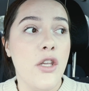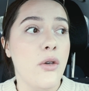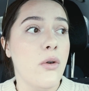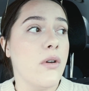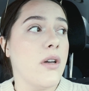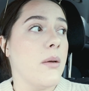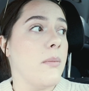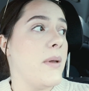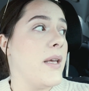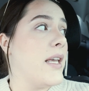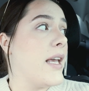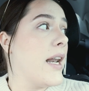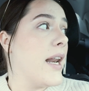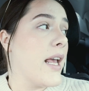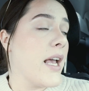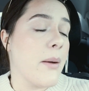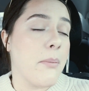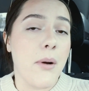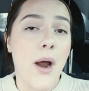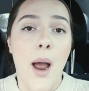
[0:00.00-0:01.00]
you could be
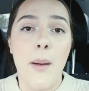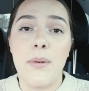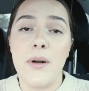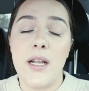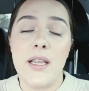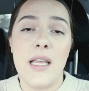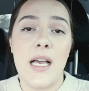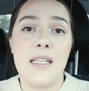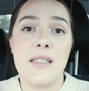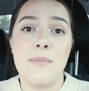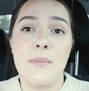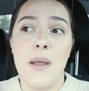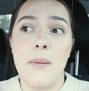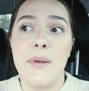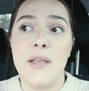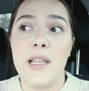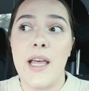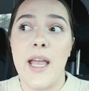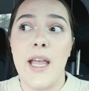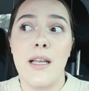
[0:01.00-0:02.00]
getting a property that's
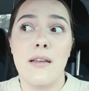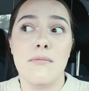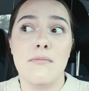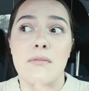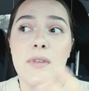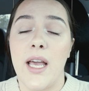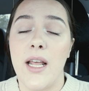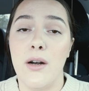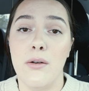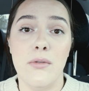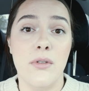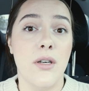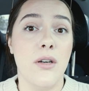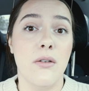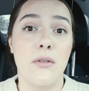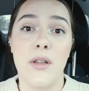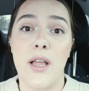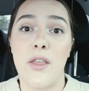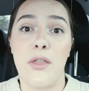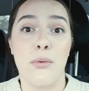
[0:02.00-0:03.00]
maybe like, I don't
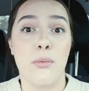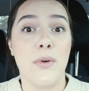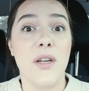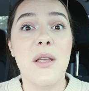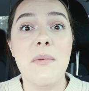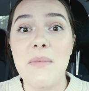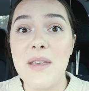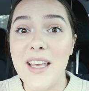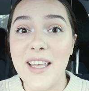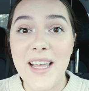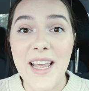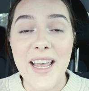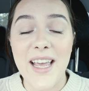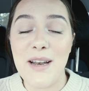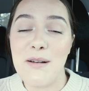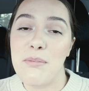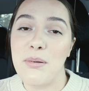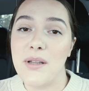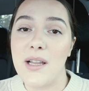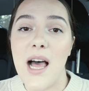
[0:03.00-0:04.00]
know, like 3
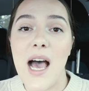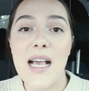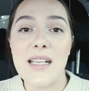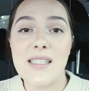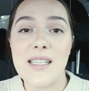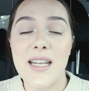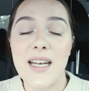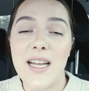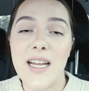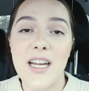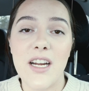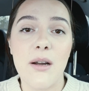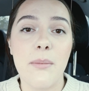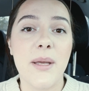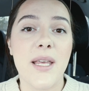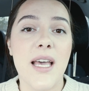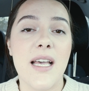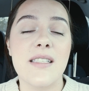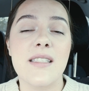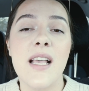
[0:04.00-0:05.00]
million plus in here
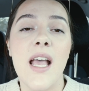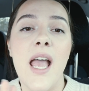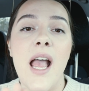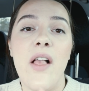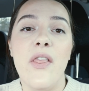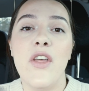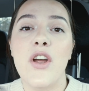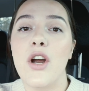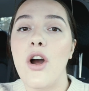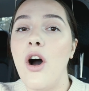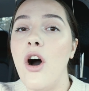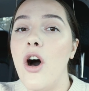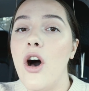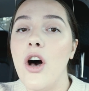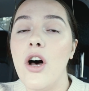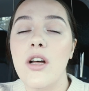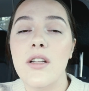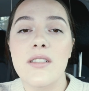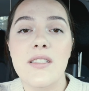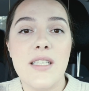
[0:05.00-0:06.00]
because they're
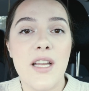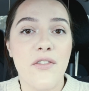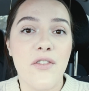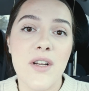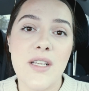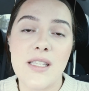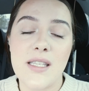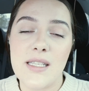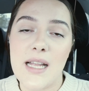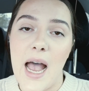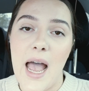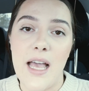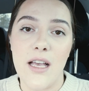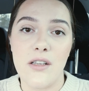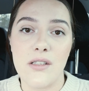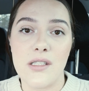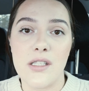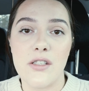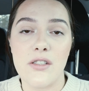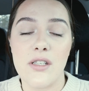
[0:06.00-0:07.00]
all different
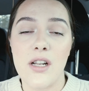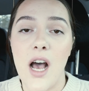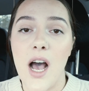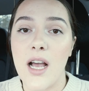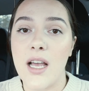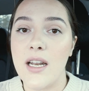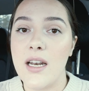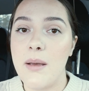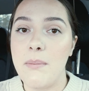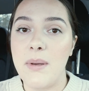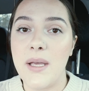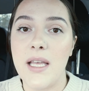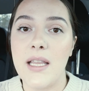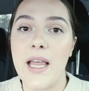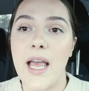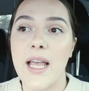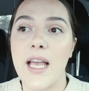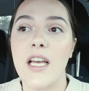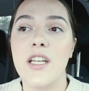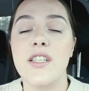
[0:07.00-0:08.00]
styles. There's not going to be
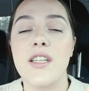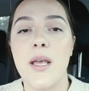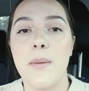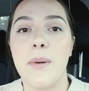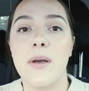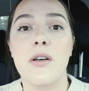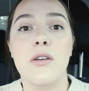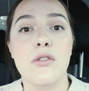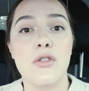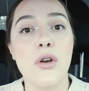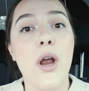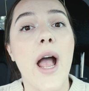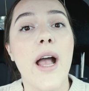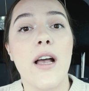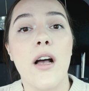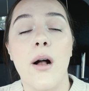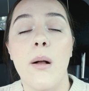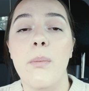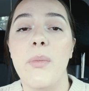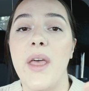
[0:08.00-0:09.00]
like a typical
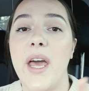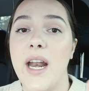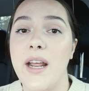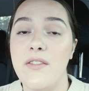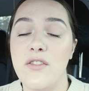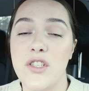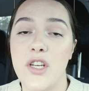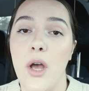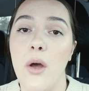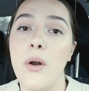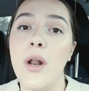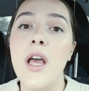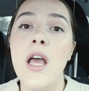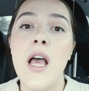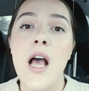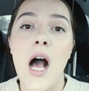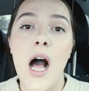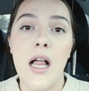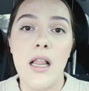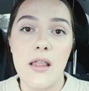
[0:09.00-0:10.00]
tract home that I've shown
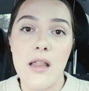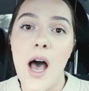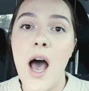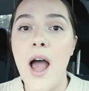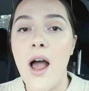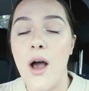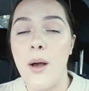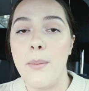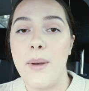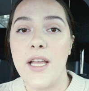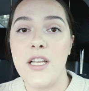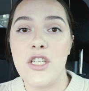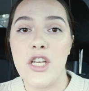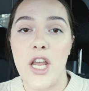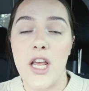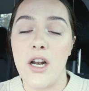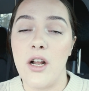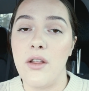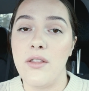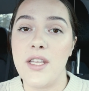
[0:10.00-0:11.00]
a lot on my
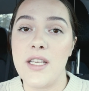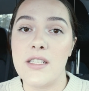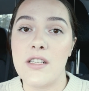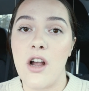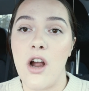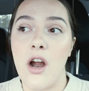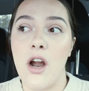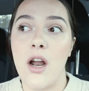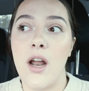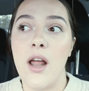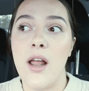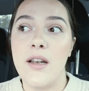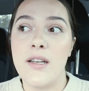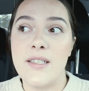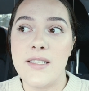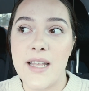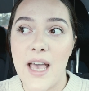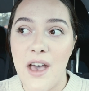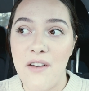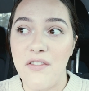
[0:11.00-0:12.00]
channel. These are
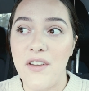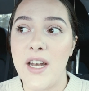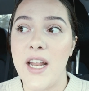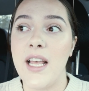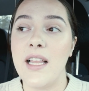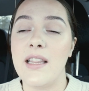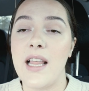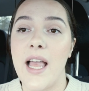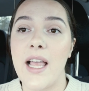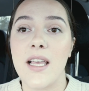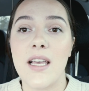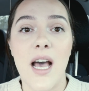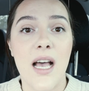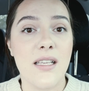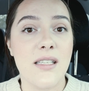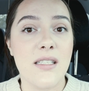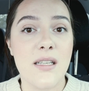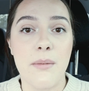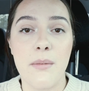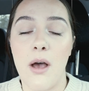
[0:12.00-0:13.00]
definite like
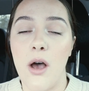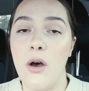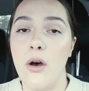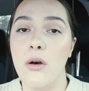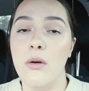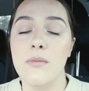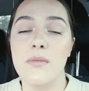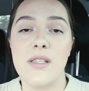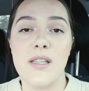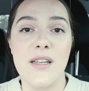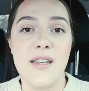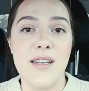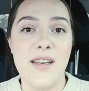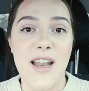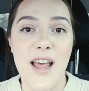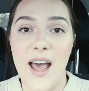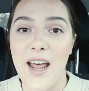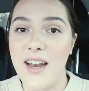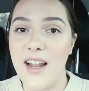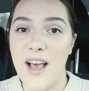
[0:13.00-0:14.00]
custom homes.
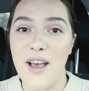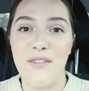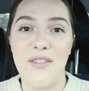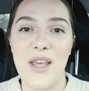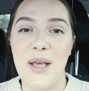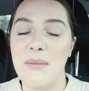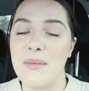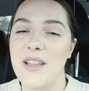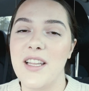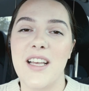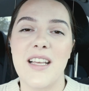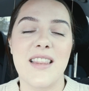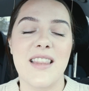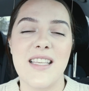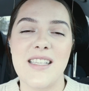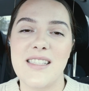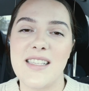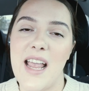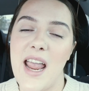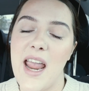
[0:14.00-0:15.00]
None of them look
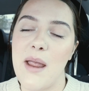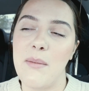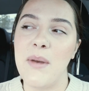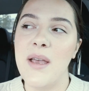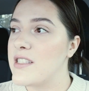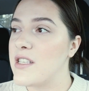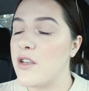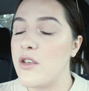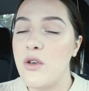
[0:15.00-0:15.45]
the same. So